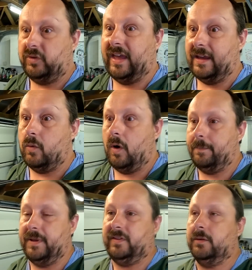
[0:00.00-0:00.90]
getting
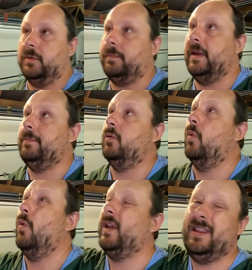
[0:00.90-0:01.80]
quite busy with people
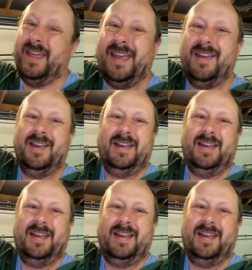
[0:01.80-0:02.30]
walking there,